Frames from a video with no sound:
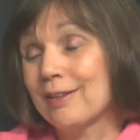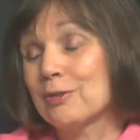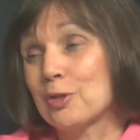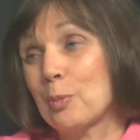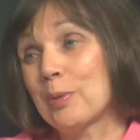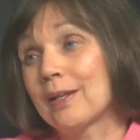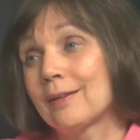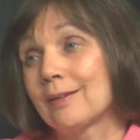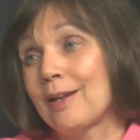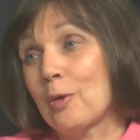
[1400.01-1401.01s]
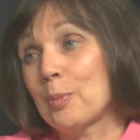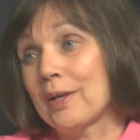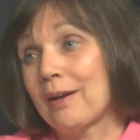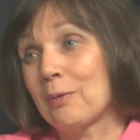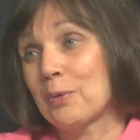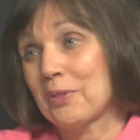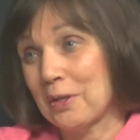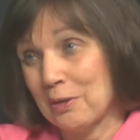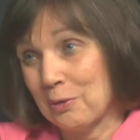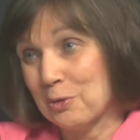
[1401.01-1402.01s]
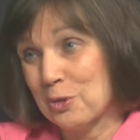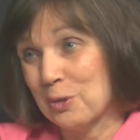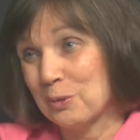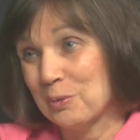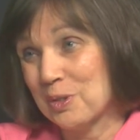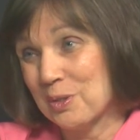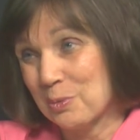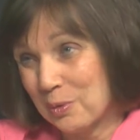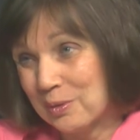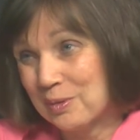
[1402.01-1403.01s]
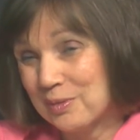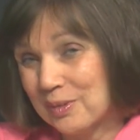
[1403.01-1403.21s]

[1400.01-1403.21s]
they're jumping in and helping out with the younger children, which is wonderful.